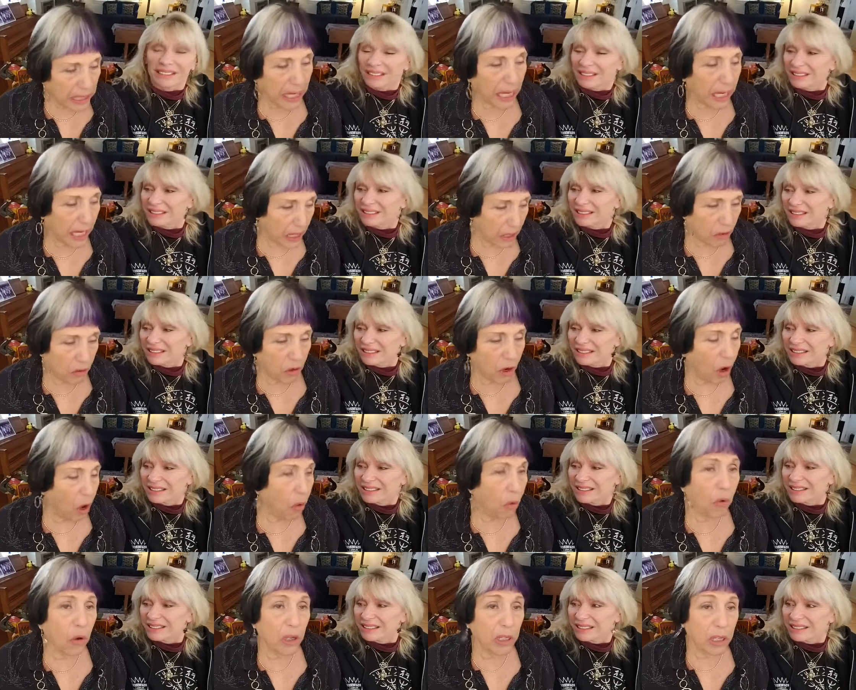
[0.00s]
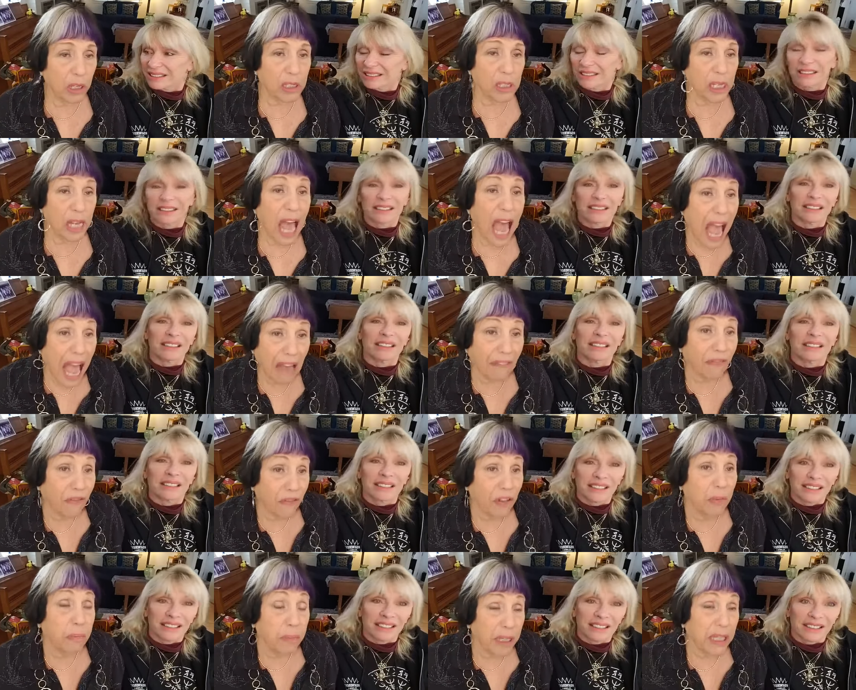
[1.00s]
Speaker 1: date you go on doesn't have to
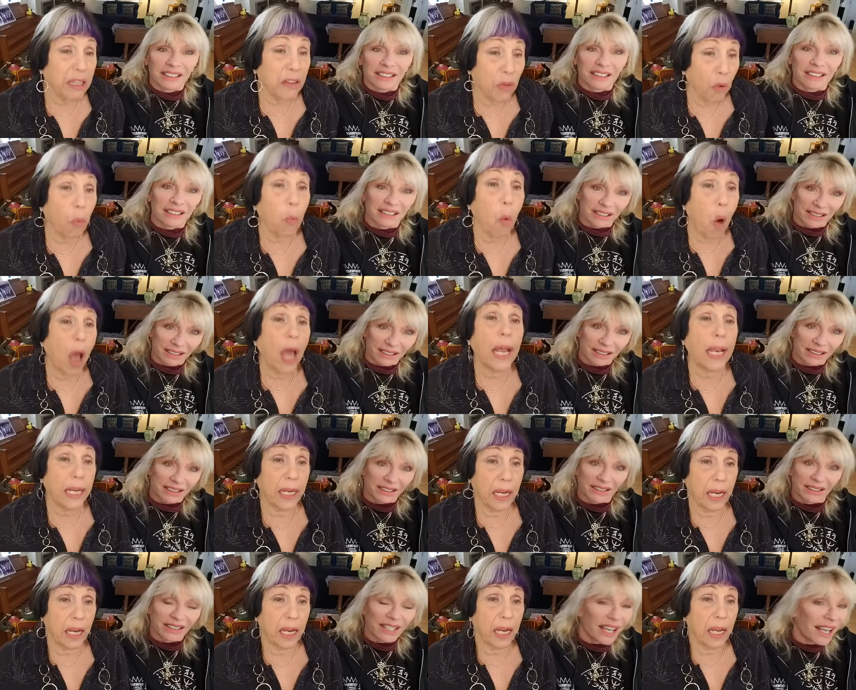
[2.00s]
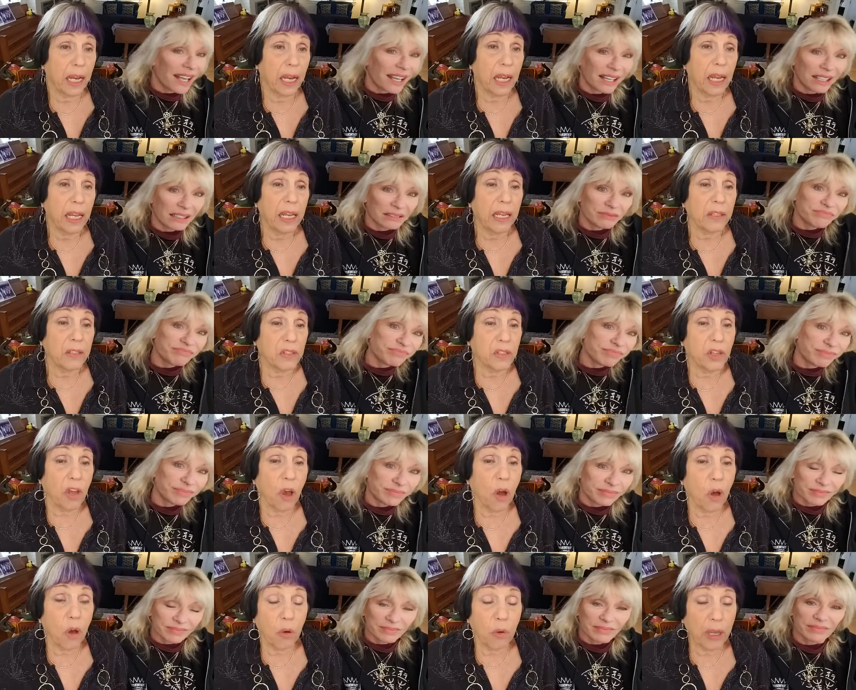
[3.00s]
be the one. Yeah.
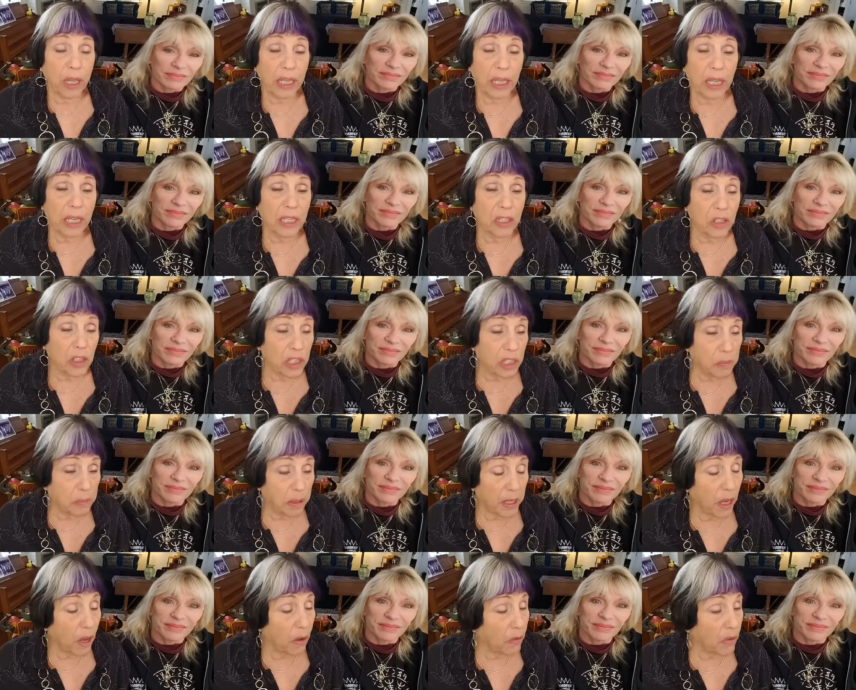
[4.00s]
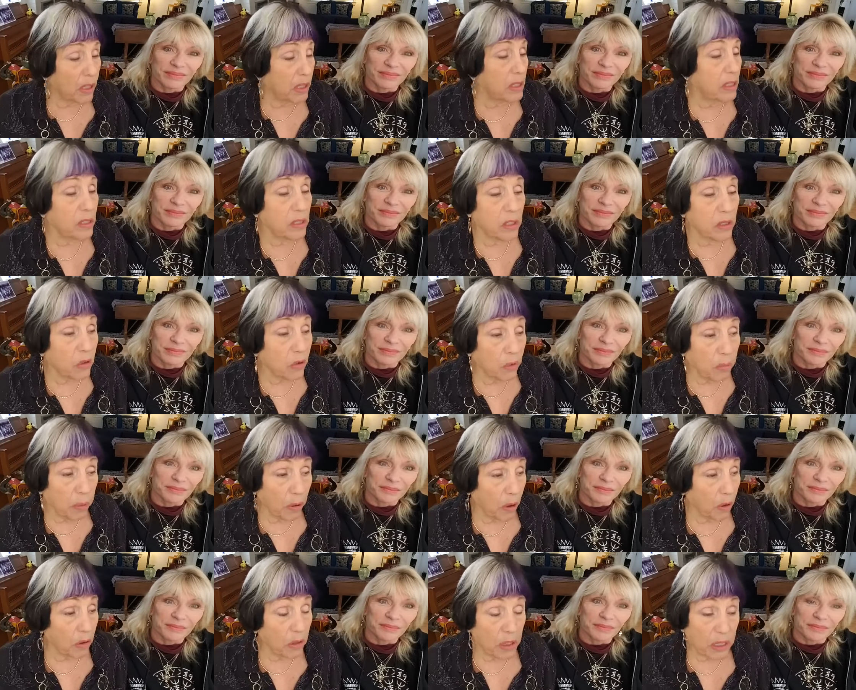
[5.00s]
So it can just be, oh, this is a new
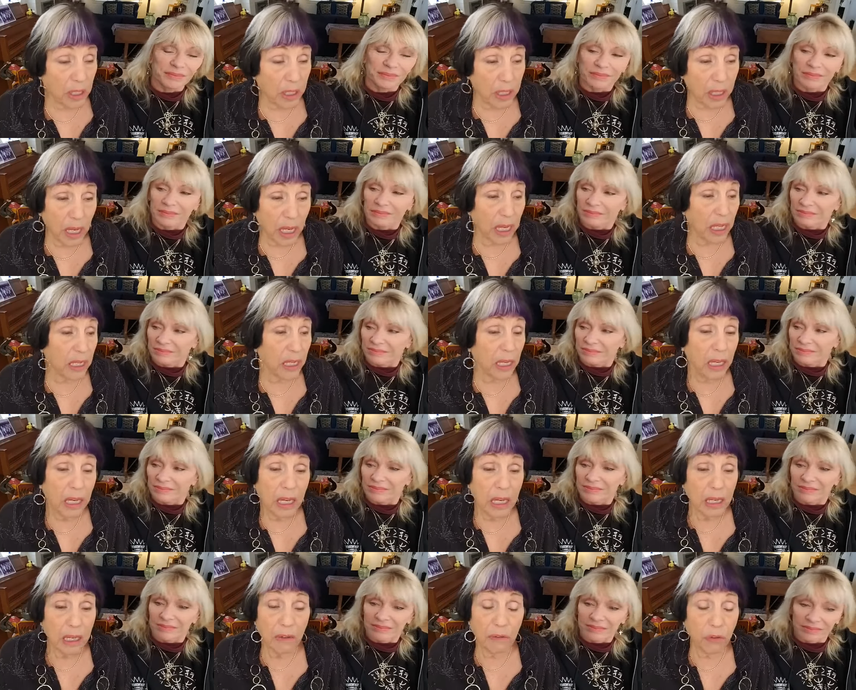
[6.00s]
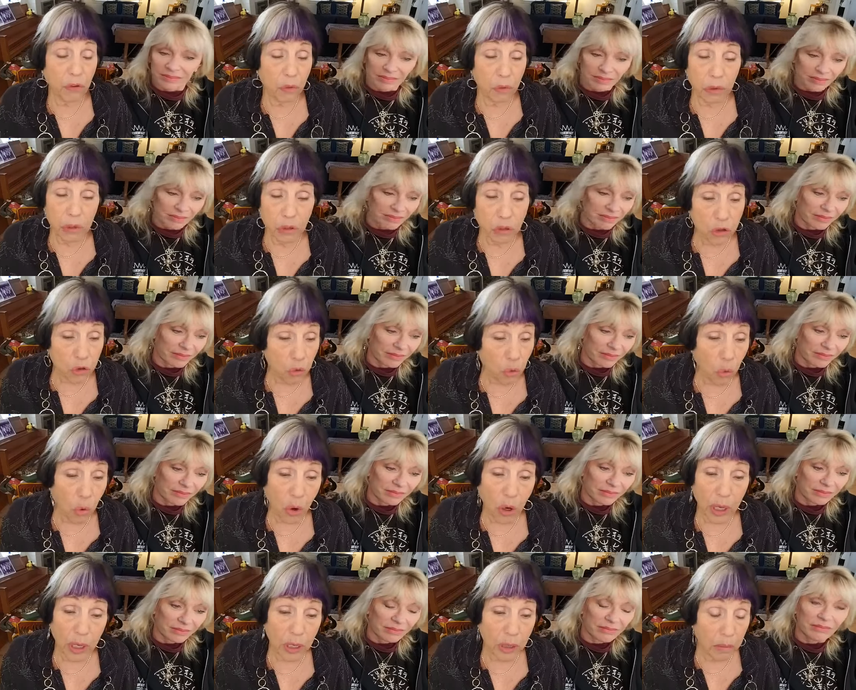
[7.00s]
person. And if you
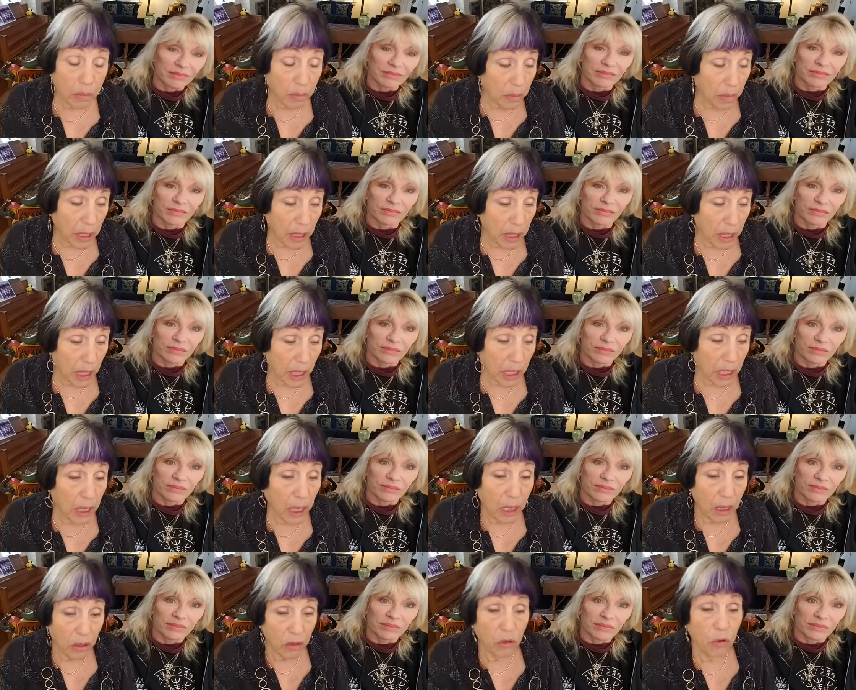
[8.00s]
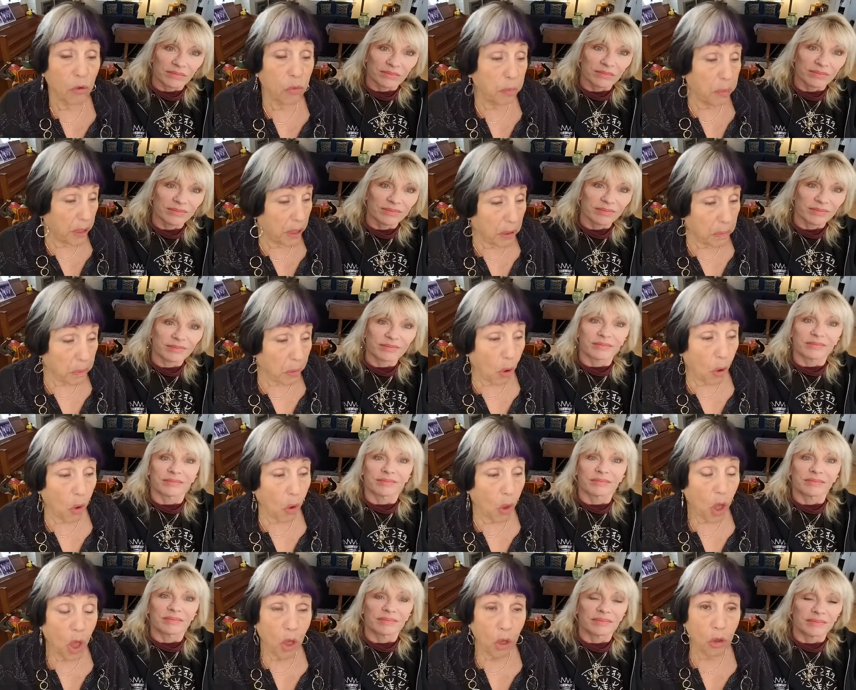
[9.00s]
enjoy meeting new people,
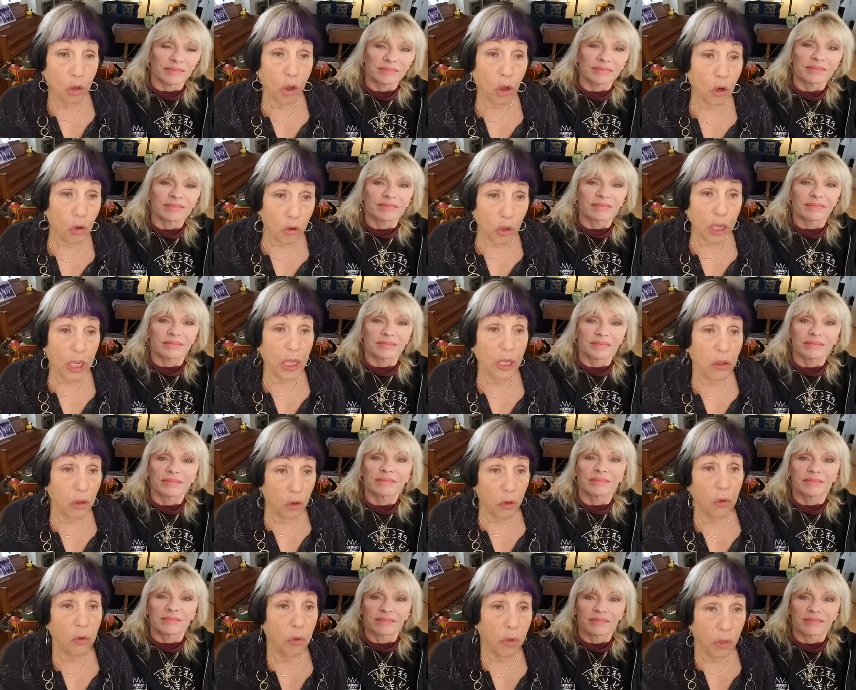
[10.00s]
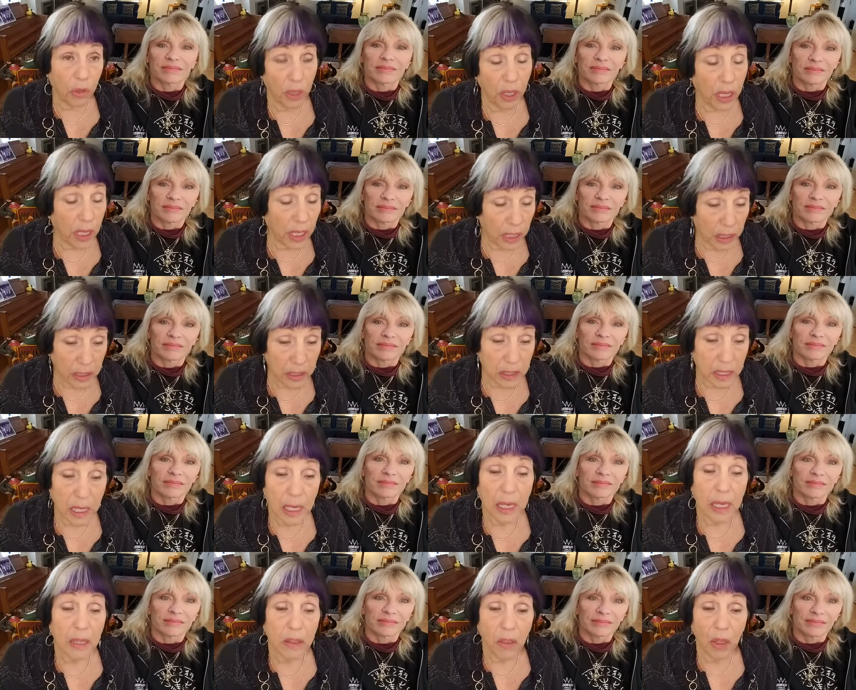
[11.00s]
learning new things,
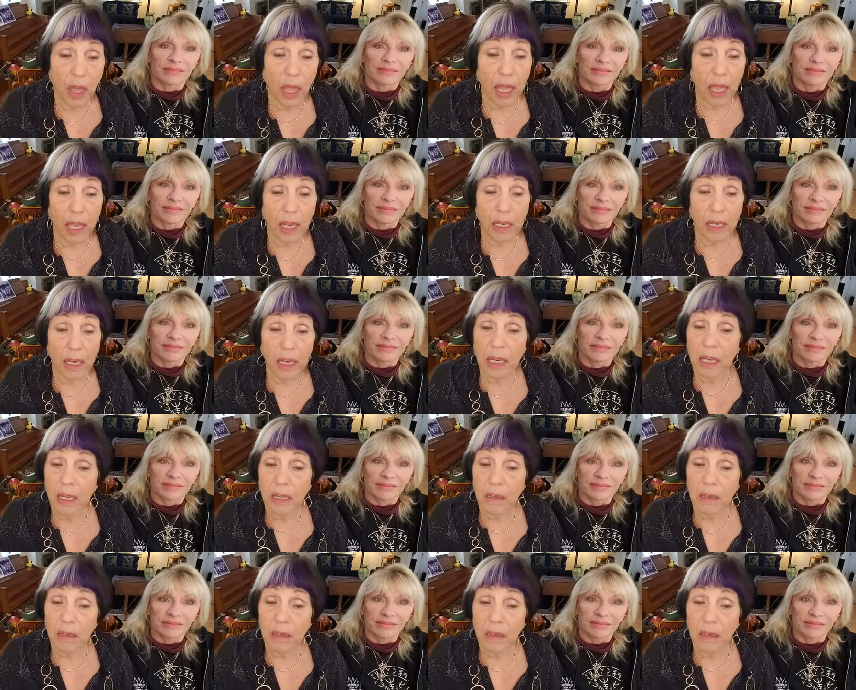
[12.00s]
then